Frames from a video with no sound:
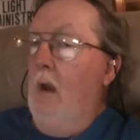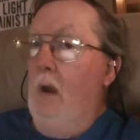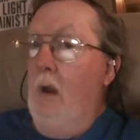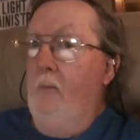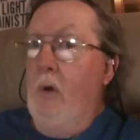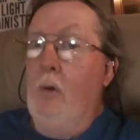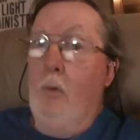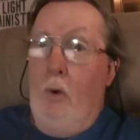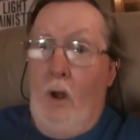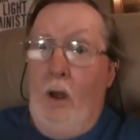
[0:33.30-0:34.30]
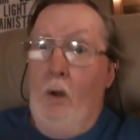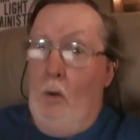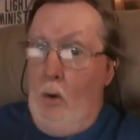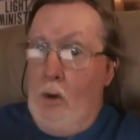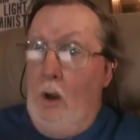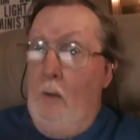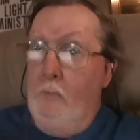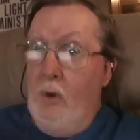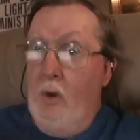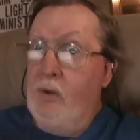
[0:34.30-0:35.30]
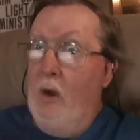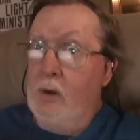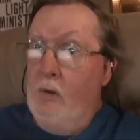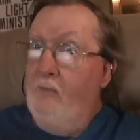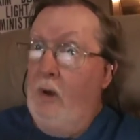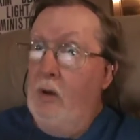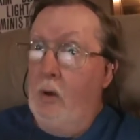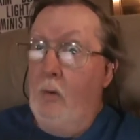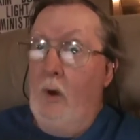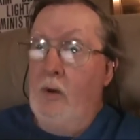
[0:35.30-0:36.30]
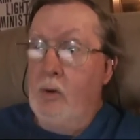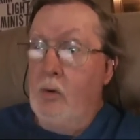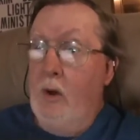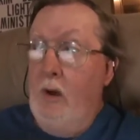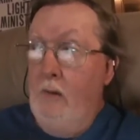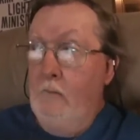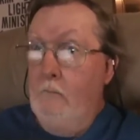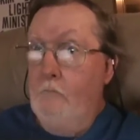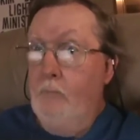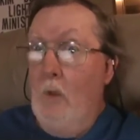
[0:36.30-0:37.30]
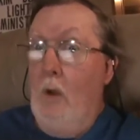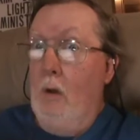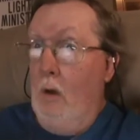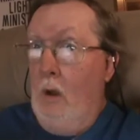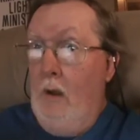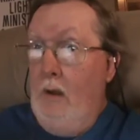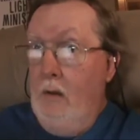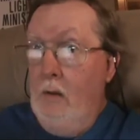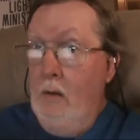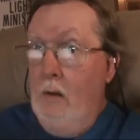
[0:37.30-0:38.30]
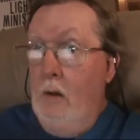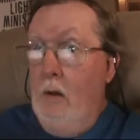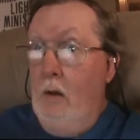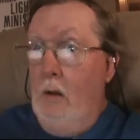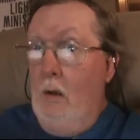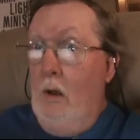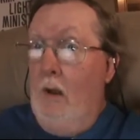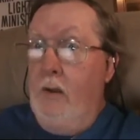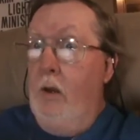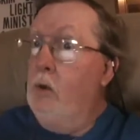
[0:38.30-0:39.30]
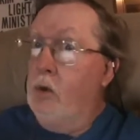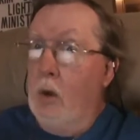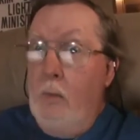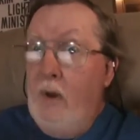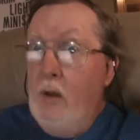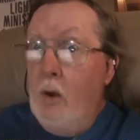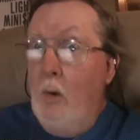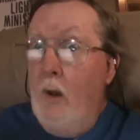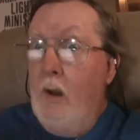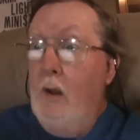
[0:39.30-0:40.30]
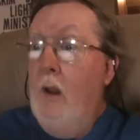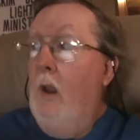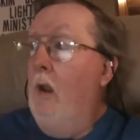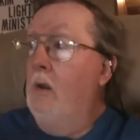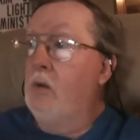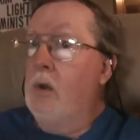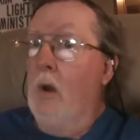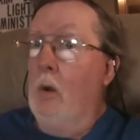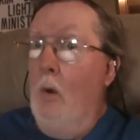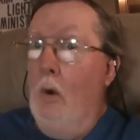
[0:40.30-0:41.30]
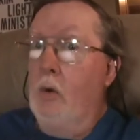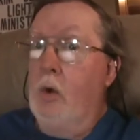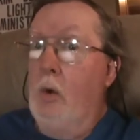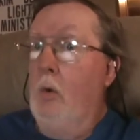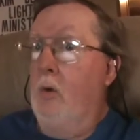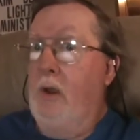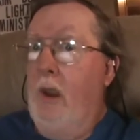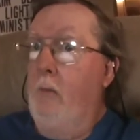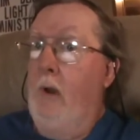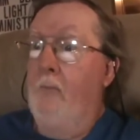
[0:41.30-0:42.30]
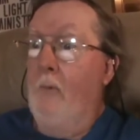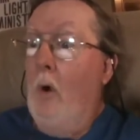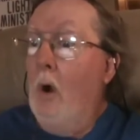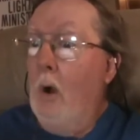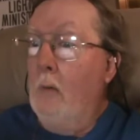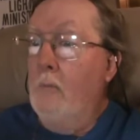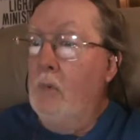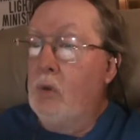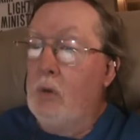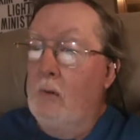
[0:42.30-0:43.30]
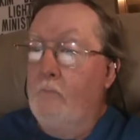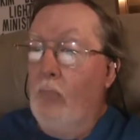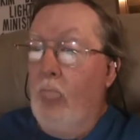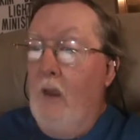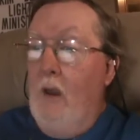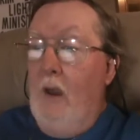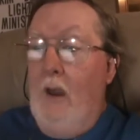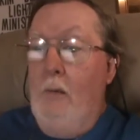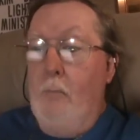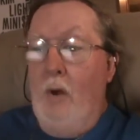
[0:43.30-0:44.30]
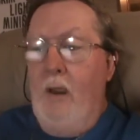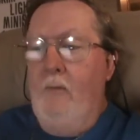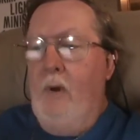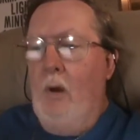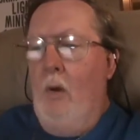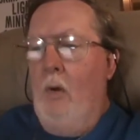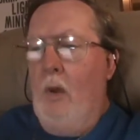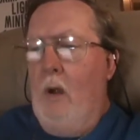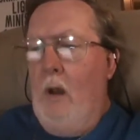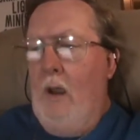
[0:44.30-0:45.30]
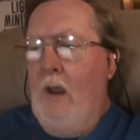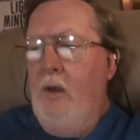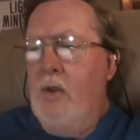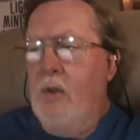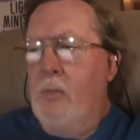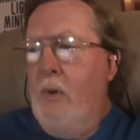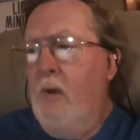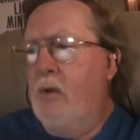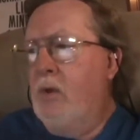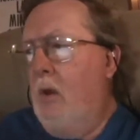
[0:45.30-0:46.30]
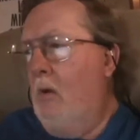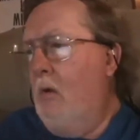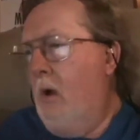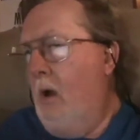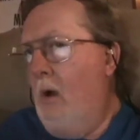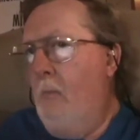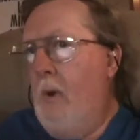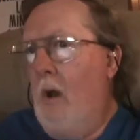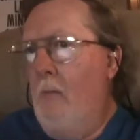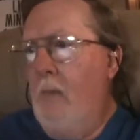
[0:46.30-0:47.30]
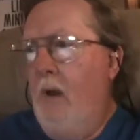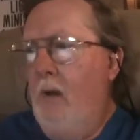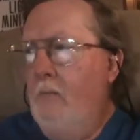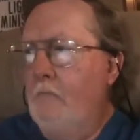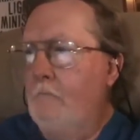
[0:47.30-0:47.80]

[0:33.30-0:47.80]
If you really look up the sex offender registry online, like you should be doing, instead of going to Kiwi Farms and believing all the lies that's being said on there about me,